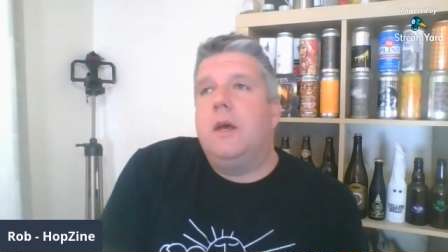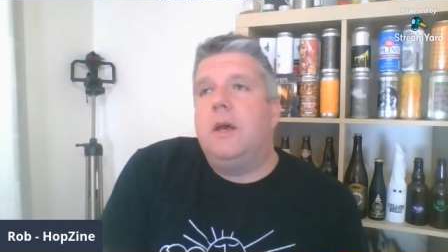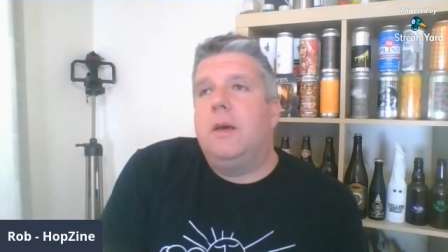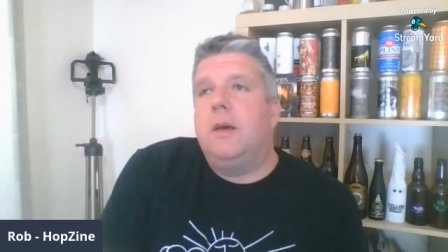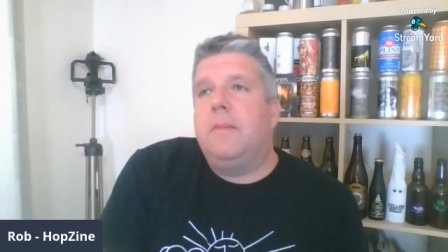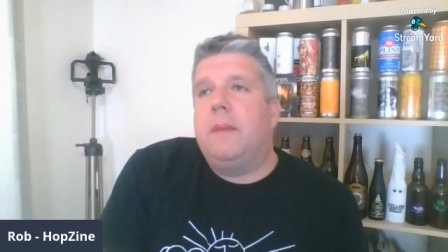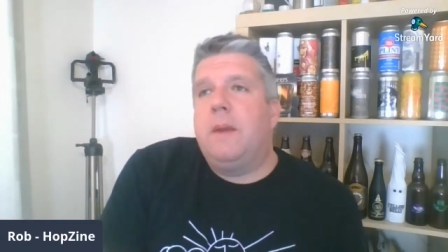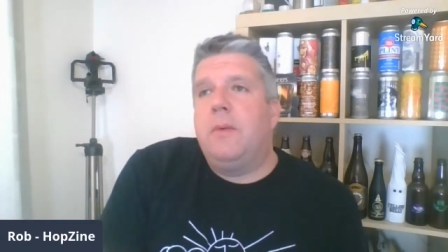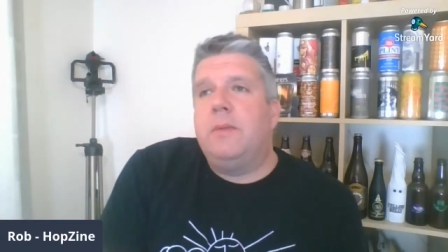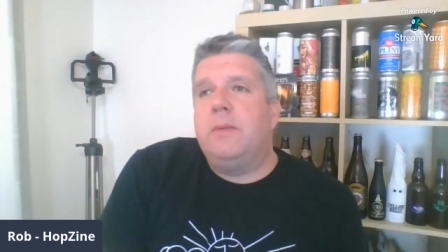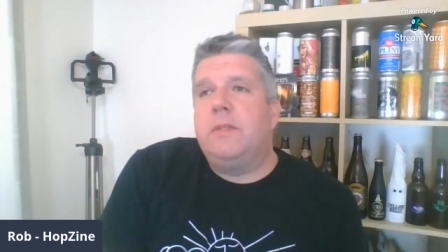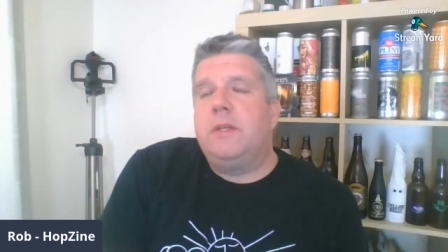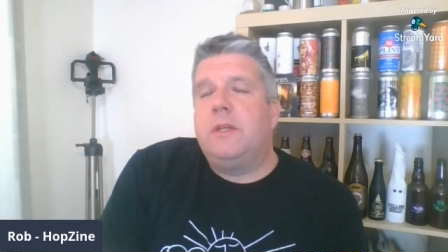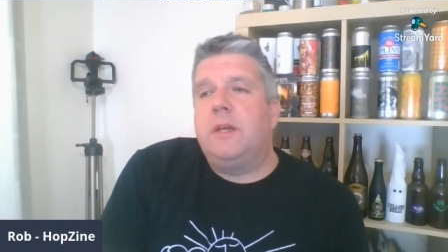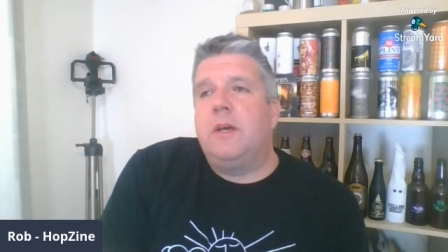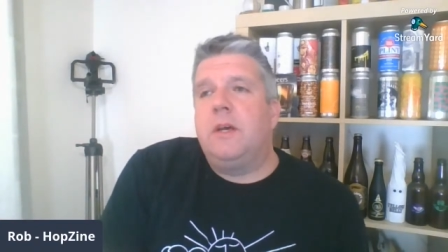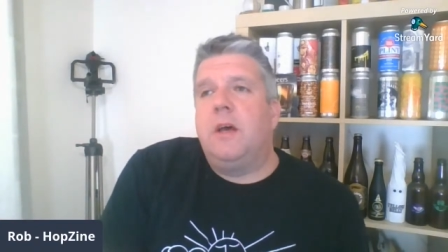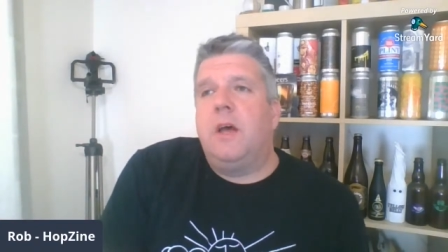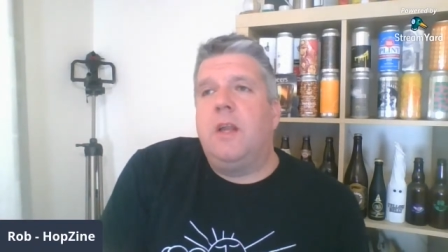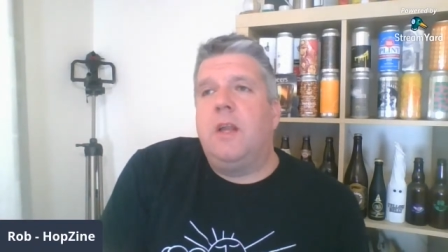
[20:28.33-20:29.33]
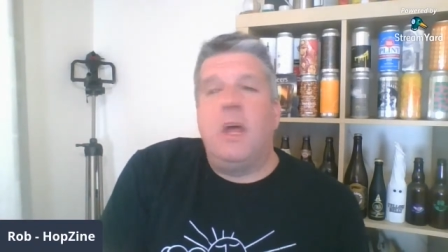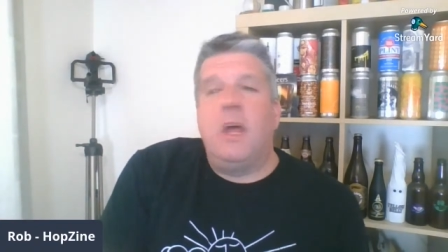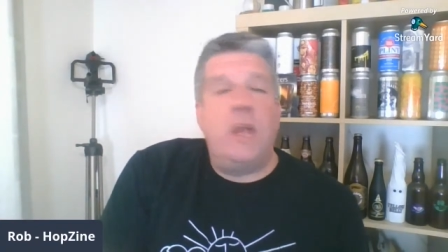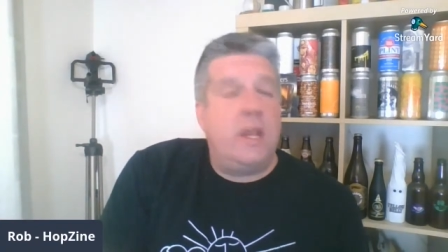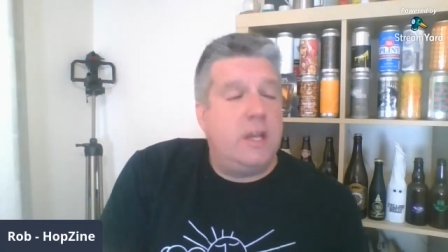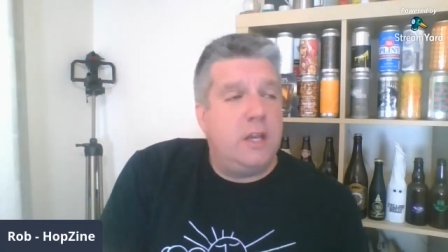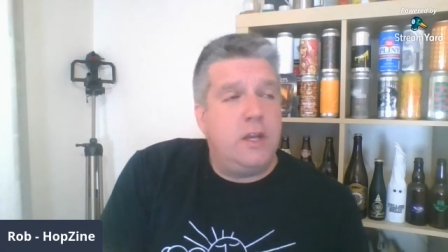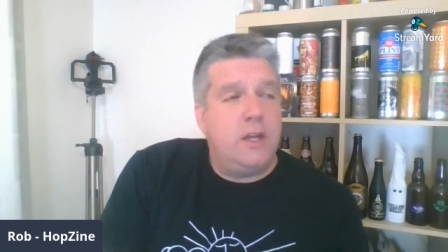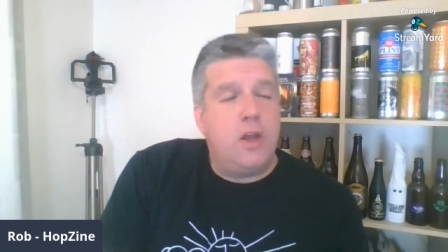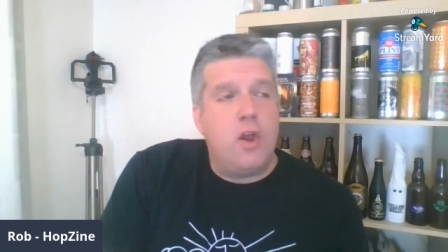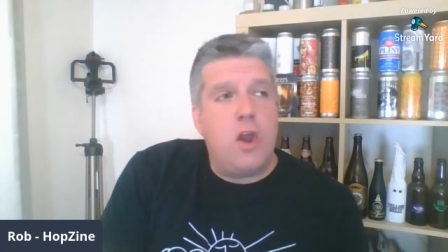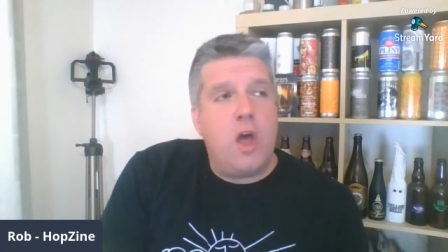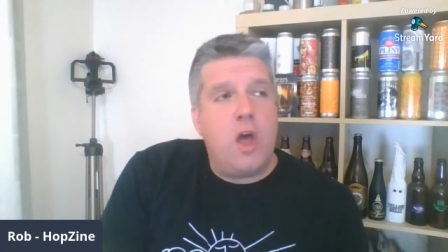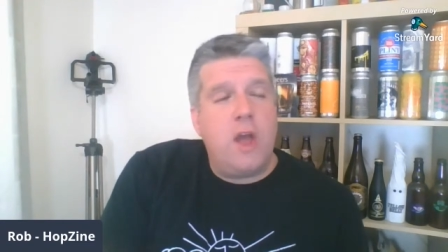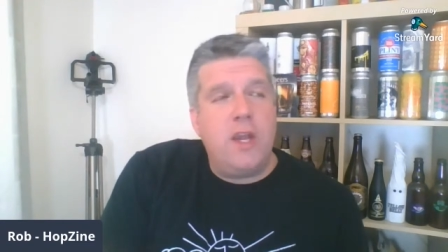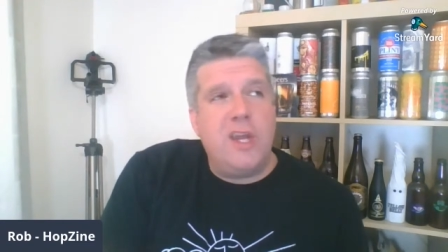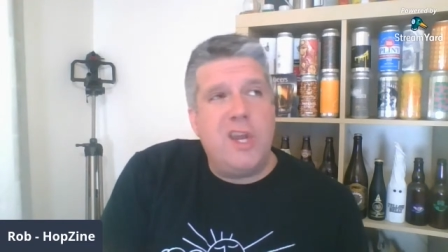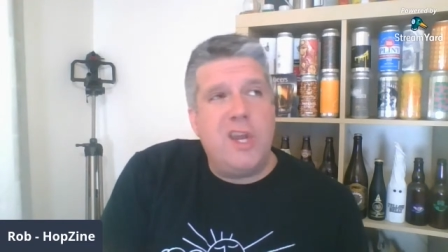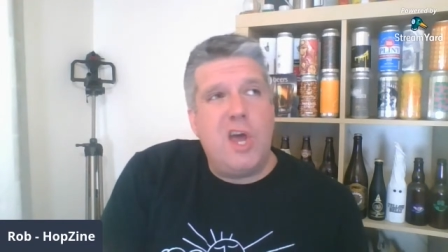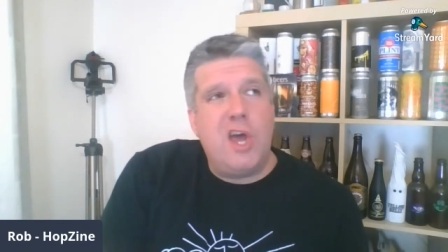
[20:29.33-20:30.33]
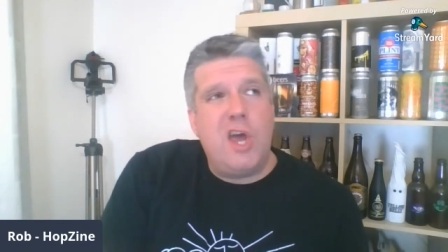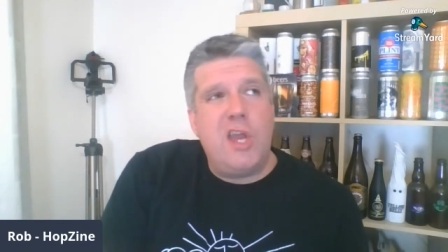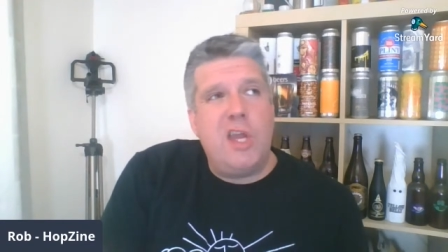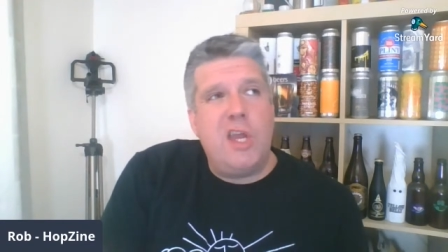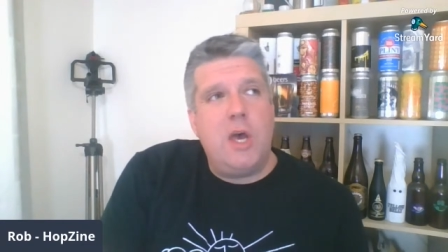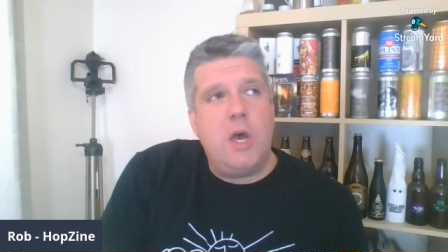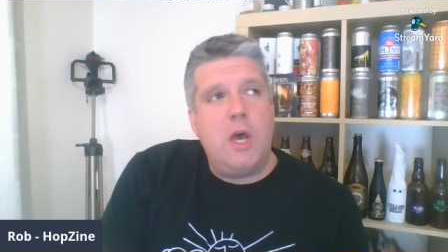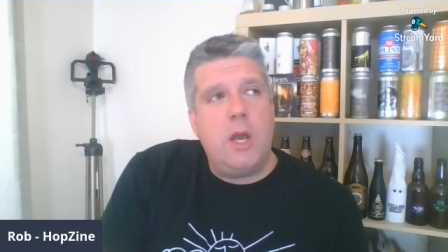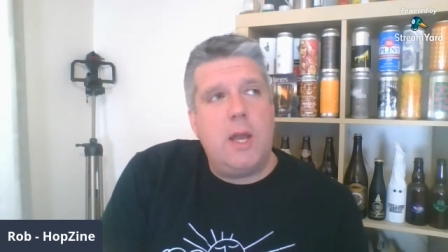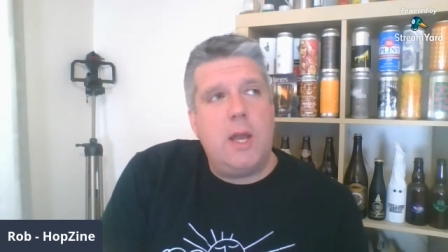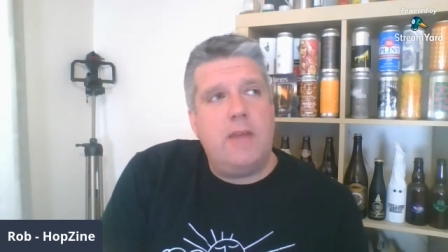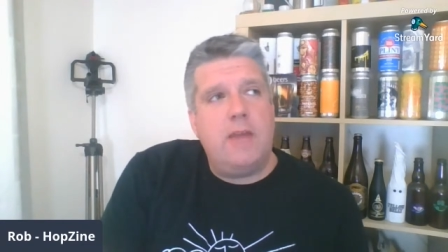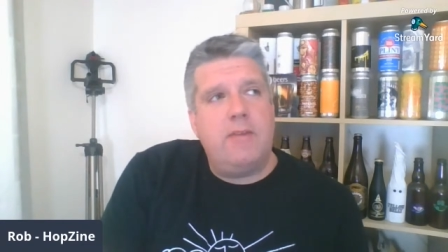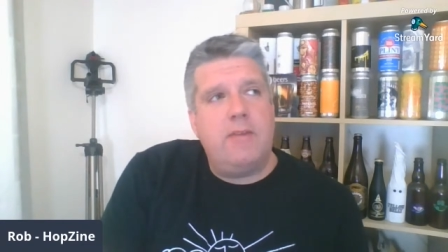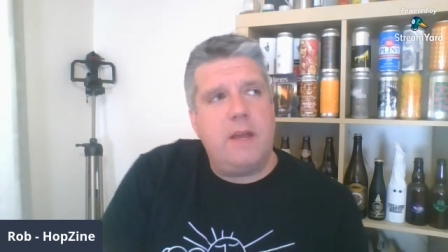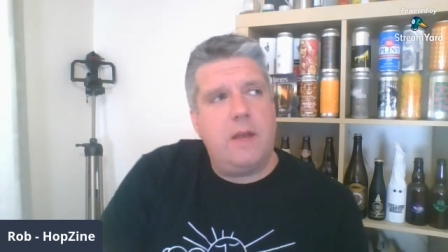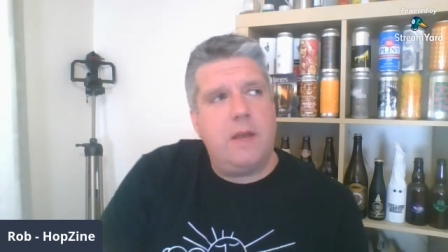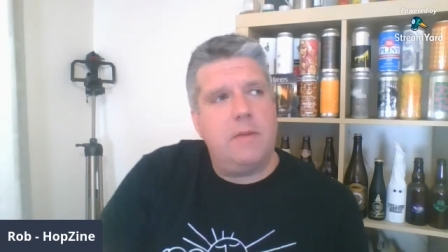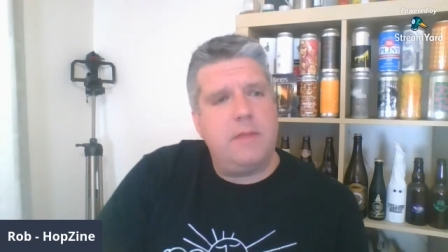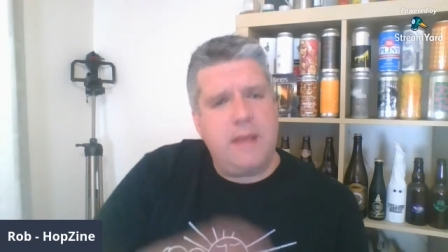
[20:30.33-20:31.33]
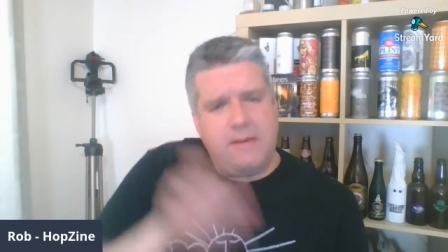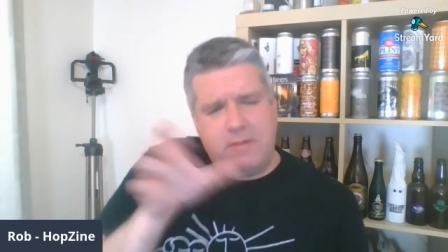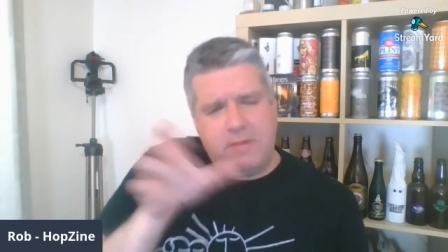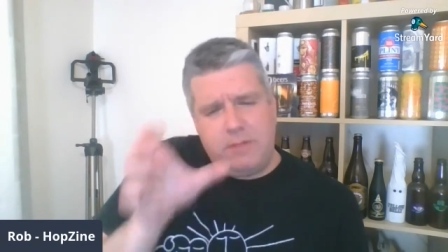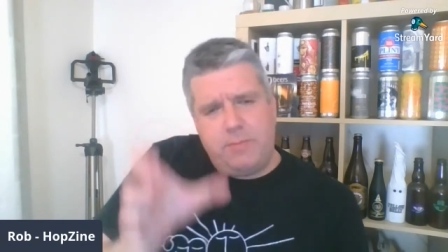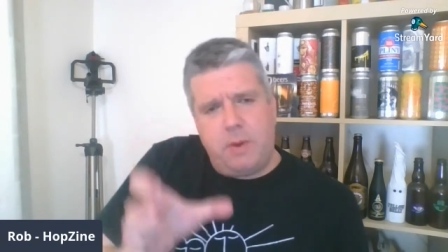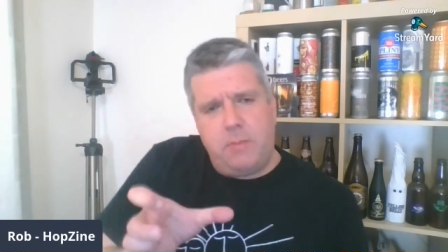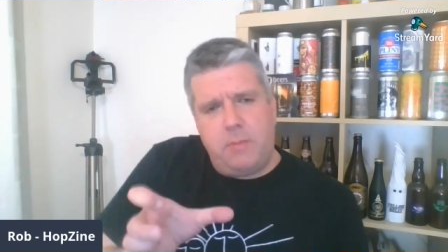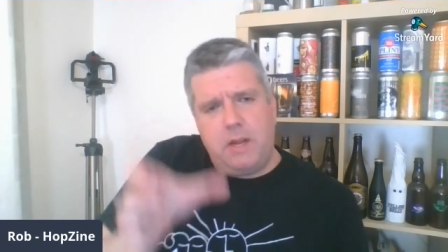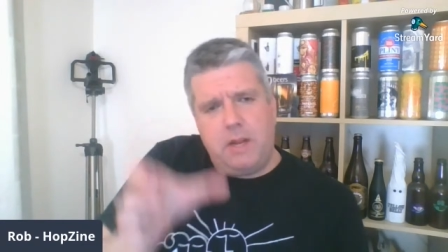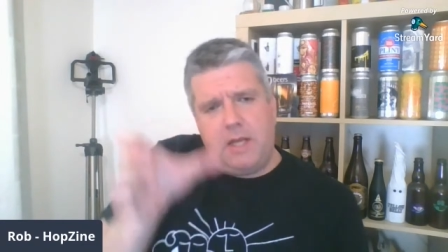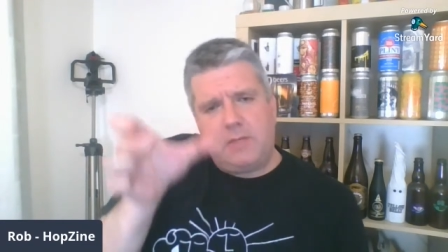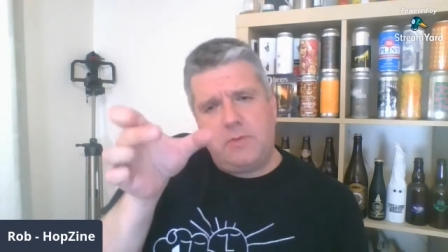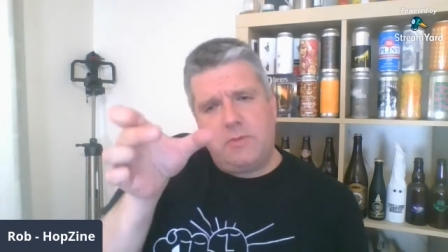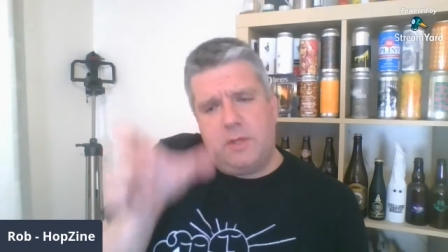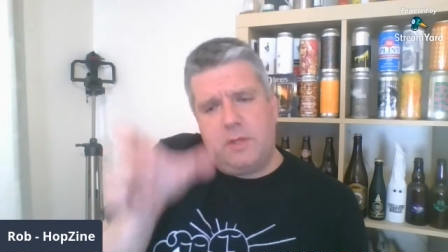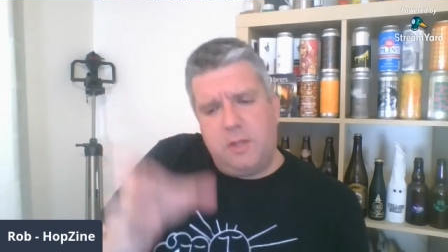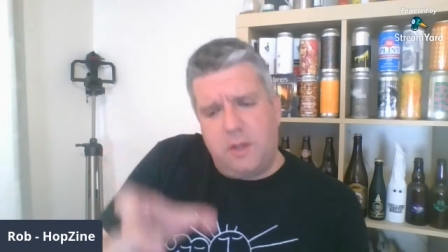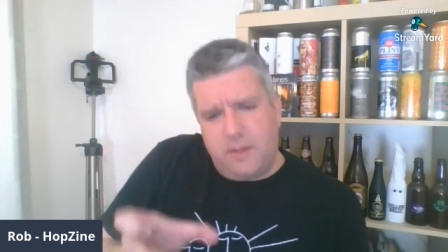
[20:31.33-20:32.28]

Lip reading: It was in a kind of like the average pub glass with,